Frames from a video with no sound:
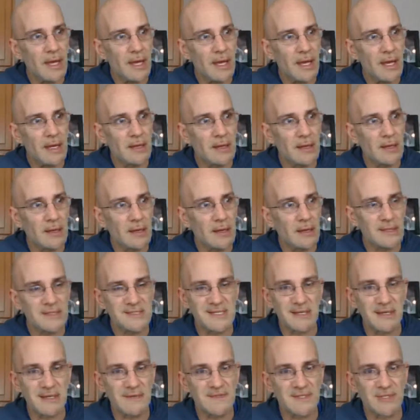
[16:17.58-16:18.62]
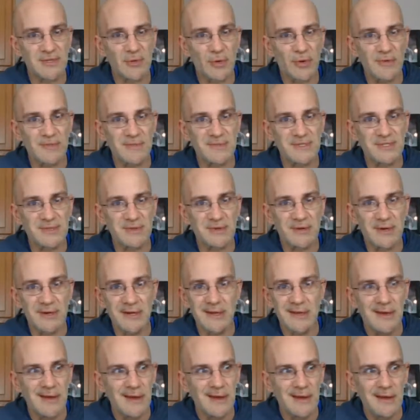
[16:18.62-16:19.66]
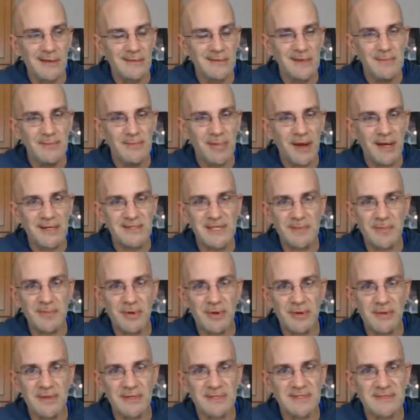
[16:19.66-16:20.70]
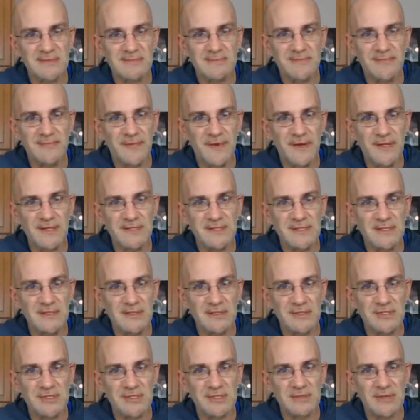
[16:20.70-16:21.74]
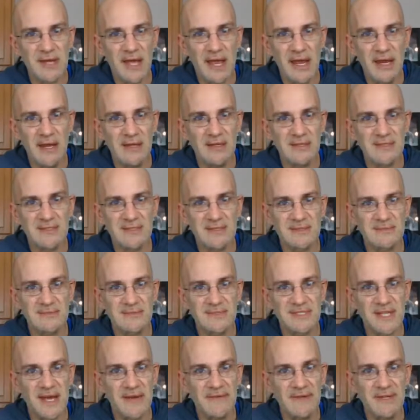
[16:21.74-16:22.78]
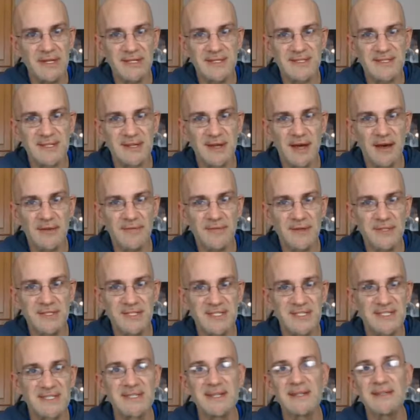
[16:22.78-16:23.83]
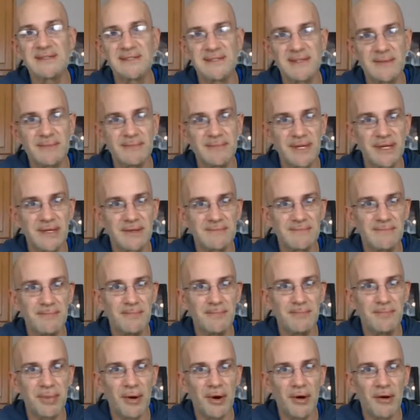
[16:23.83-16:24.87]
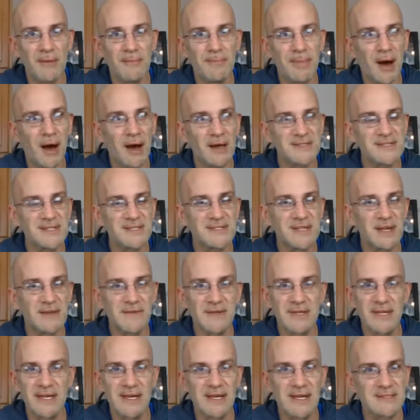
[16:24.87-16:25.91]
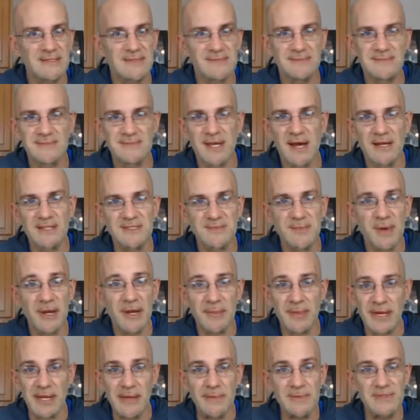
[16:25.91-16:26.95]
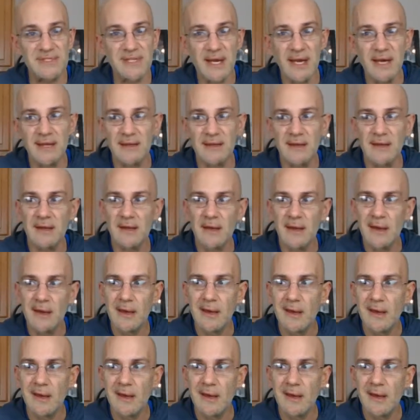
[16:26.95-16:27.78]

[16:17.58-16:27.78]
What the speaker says: And because he lives in North Missouri, he buys up all this vintage 80s, 70s stuff and just sends them big boxes of it. He gets tons of money. But he was saying that